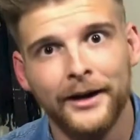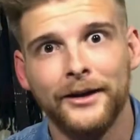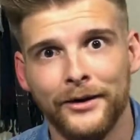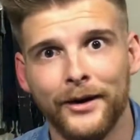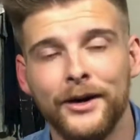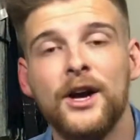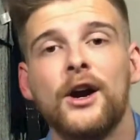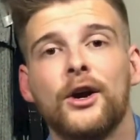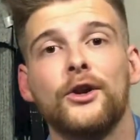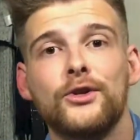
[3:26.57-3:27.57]
you know,
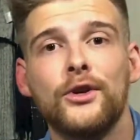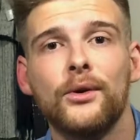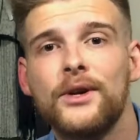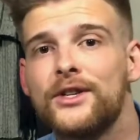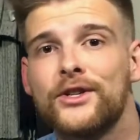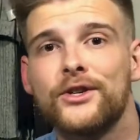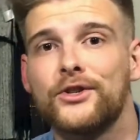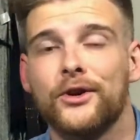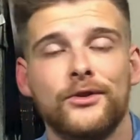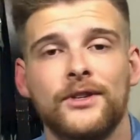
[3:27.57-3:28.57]
go do your research,
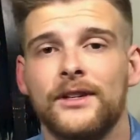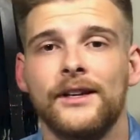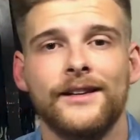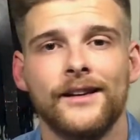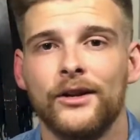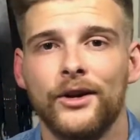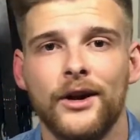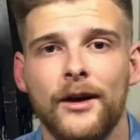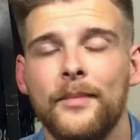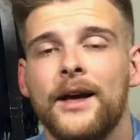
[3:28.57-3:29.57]
go learn
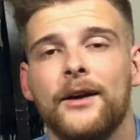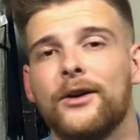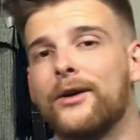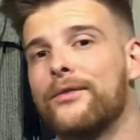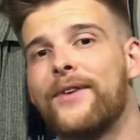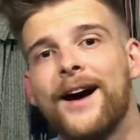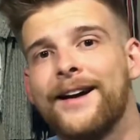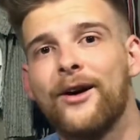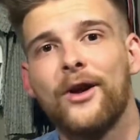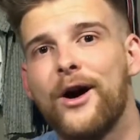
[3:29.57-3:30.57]
up, go find
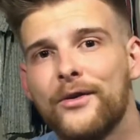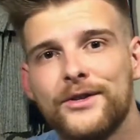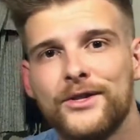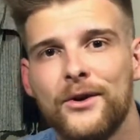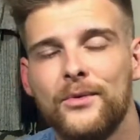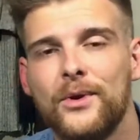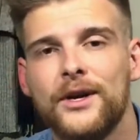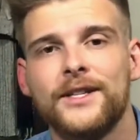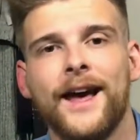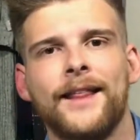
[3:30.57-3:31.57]
out how the stock
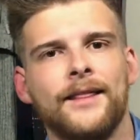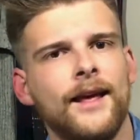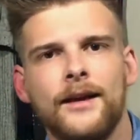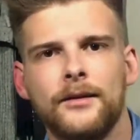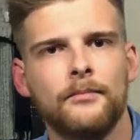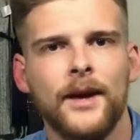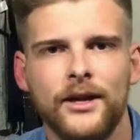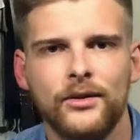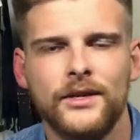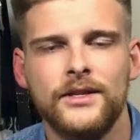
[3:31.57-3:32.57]
works, and then make
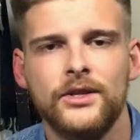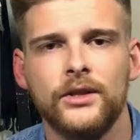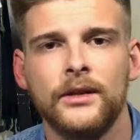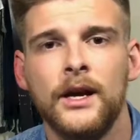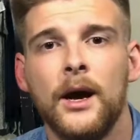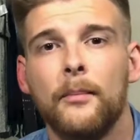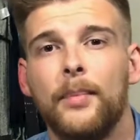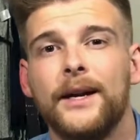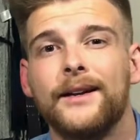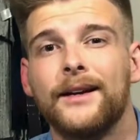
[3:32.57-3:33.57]
your decision.
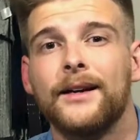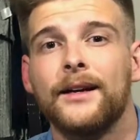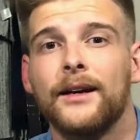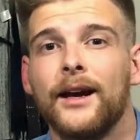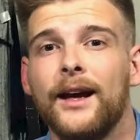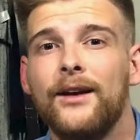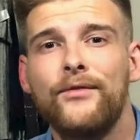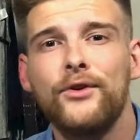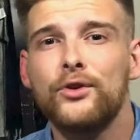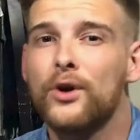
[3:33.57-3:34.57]
But if
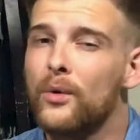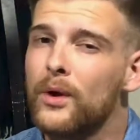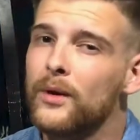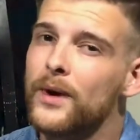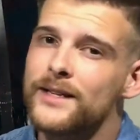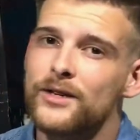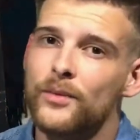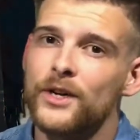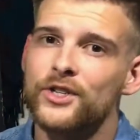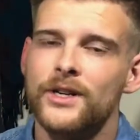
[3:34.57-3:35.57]
you don't want to waste so
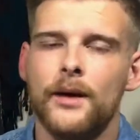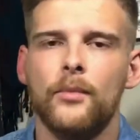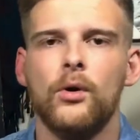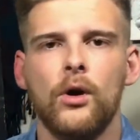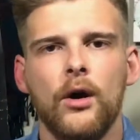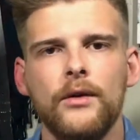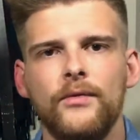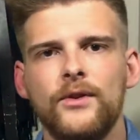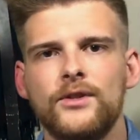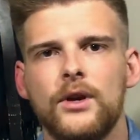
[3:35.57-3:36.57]
much time, rather
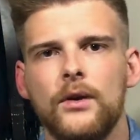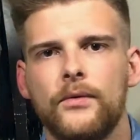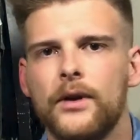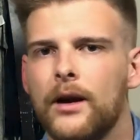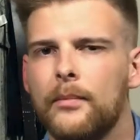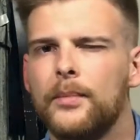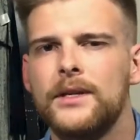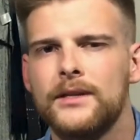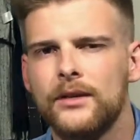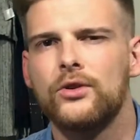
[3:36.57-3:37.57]
first go for the
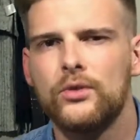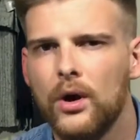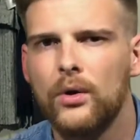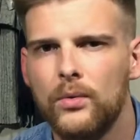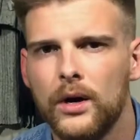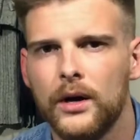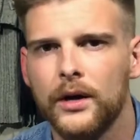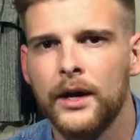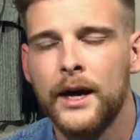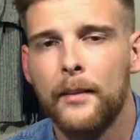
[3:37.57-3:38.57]
companies that you know work.
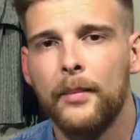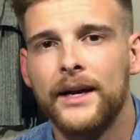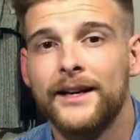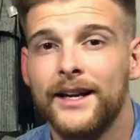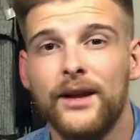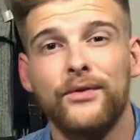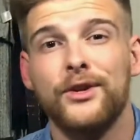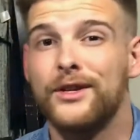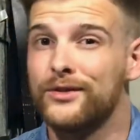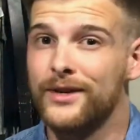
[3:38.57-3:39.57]
But if you
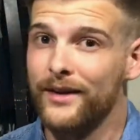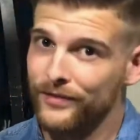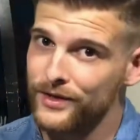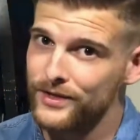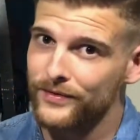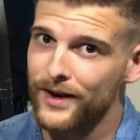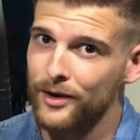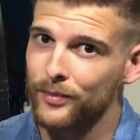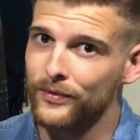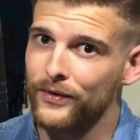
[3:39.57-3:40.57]
need to diversify your
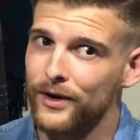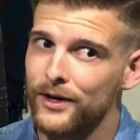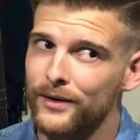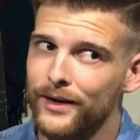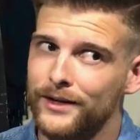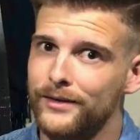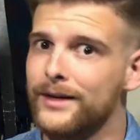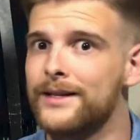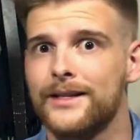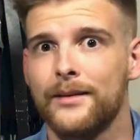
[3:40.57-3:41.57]
portfolio and you
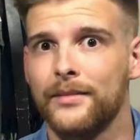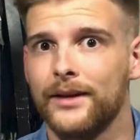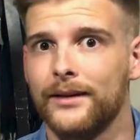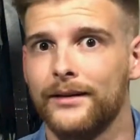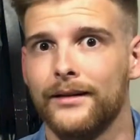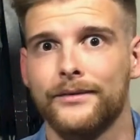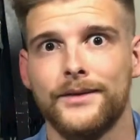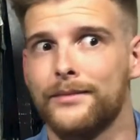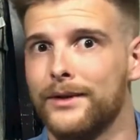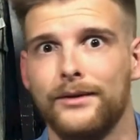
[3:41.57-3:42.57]
need something
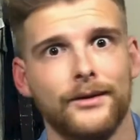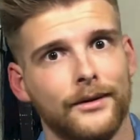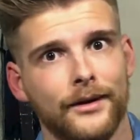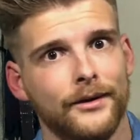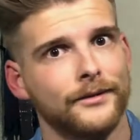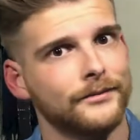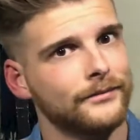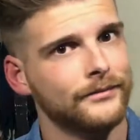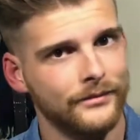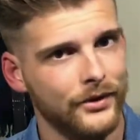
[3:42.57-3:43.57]
you don't know,
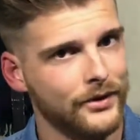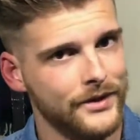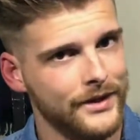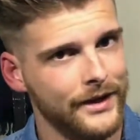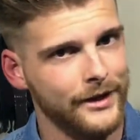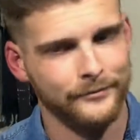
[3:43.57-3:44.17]
go study.